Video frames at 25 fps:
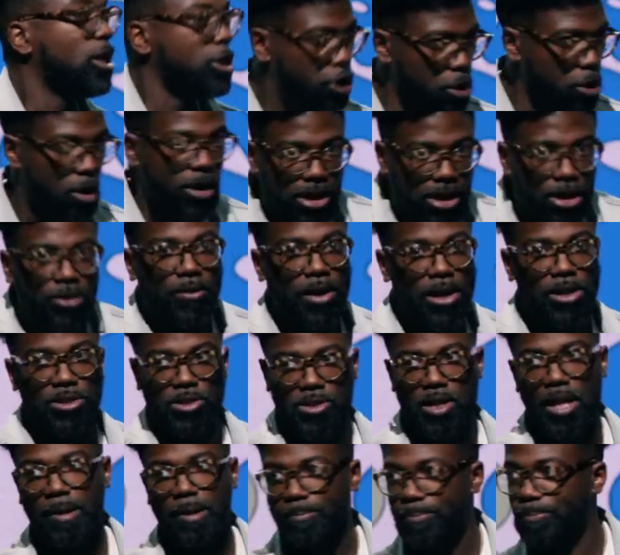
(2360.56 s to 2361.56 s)
Join the greeters
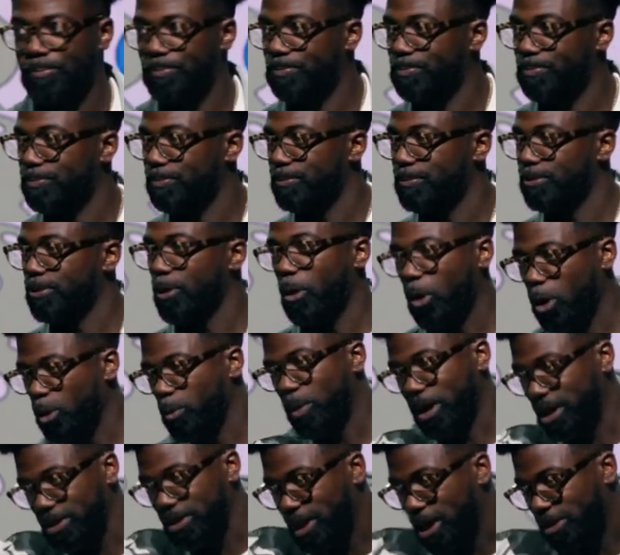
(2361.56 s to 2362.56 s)
team or
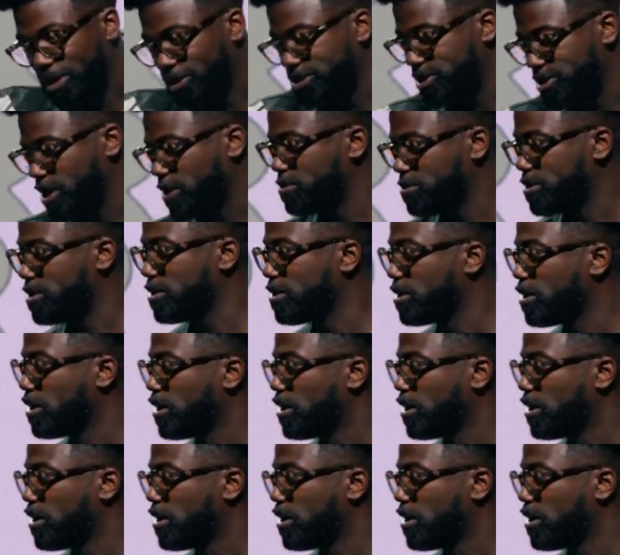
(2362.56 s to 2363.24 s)
one of the other teams.